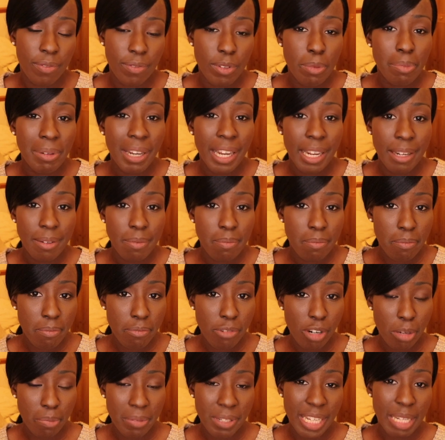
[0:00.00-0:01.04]
If you buy
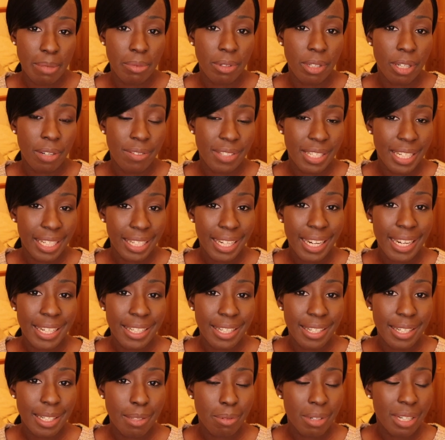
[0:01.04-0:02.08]
proper tablecloths like I
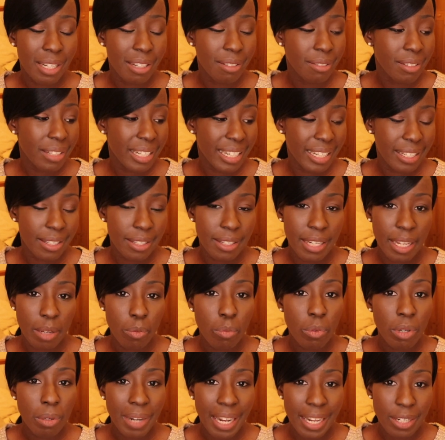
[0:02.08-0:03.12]
did as well, it
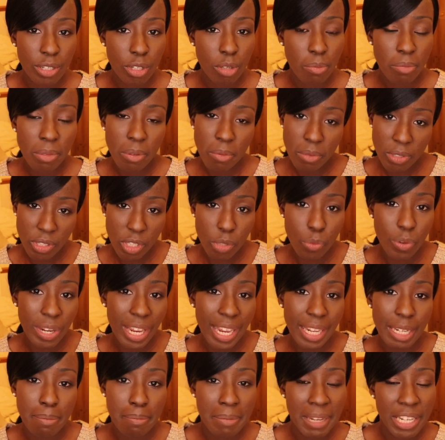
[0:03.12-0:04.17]
will add up. So we
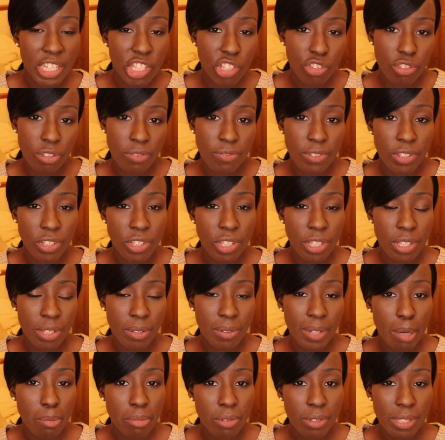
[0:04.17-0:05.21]
had a mixture of the two.
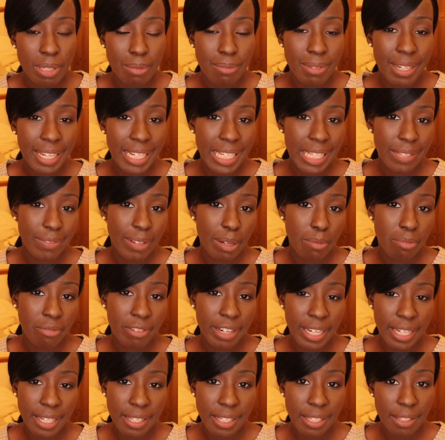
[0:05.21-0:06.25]
I bought some nice
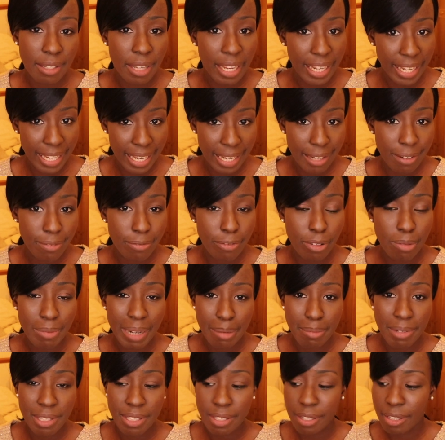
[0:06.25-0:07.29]
fabrics, again from
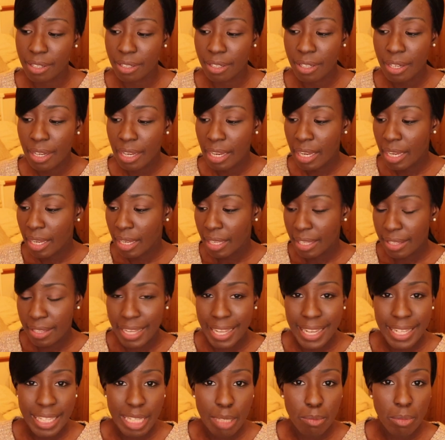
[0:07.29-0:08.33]
Amazon,
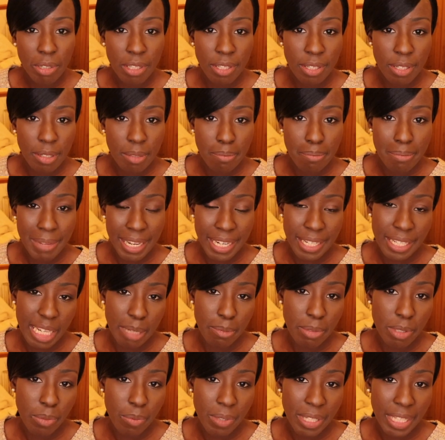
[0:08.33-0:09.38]
laid them on the main
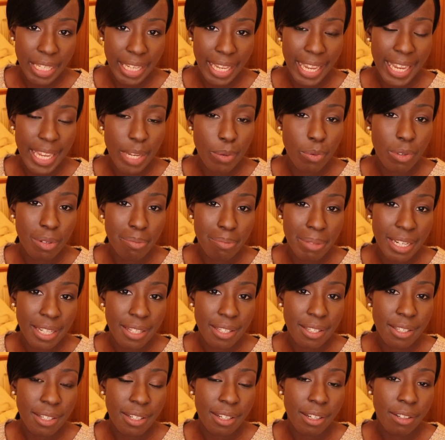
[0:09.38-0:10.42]
tables where the cake would be
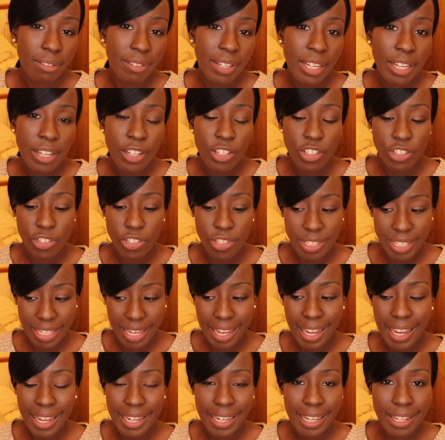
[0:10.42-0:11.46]
and stuff, just to
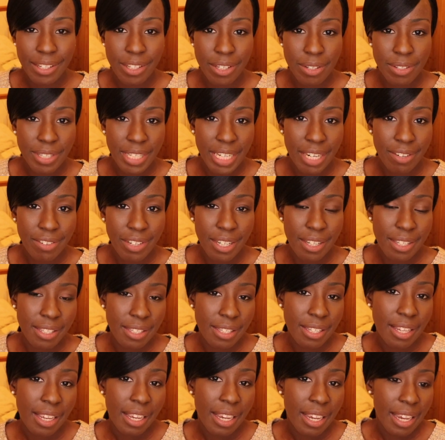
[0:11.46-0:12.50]
highlight those
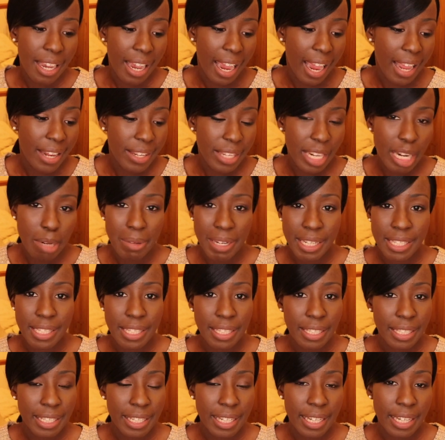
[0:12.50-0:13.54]
areas, and then I
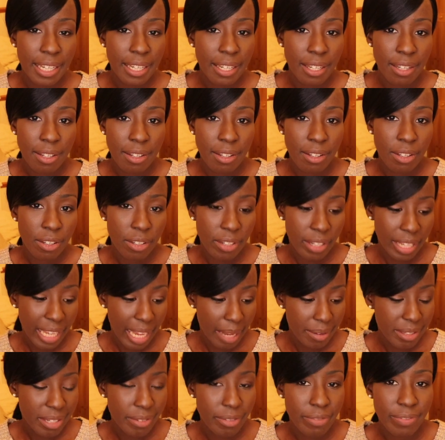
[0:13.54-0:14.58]
basically
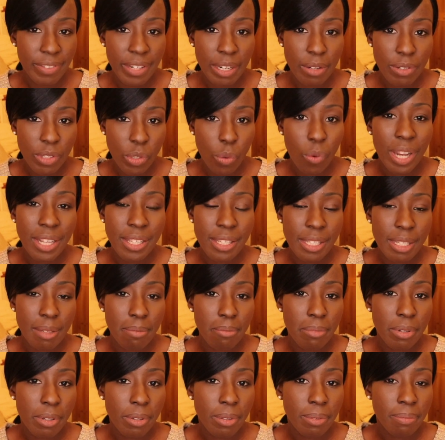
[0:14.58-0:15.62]
kept everything else quite
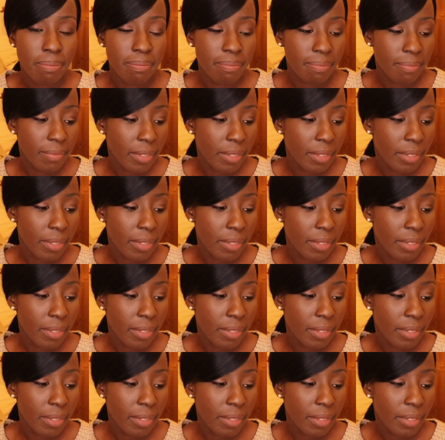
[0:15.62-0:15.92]
simple.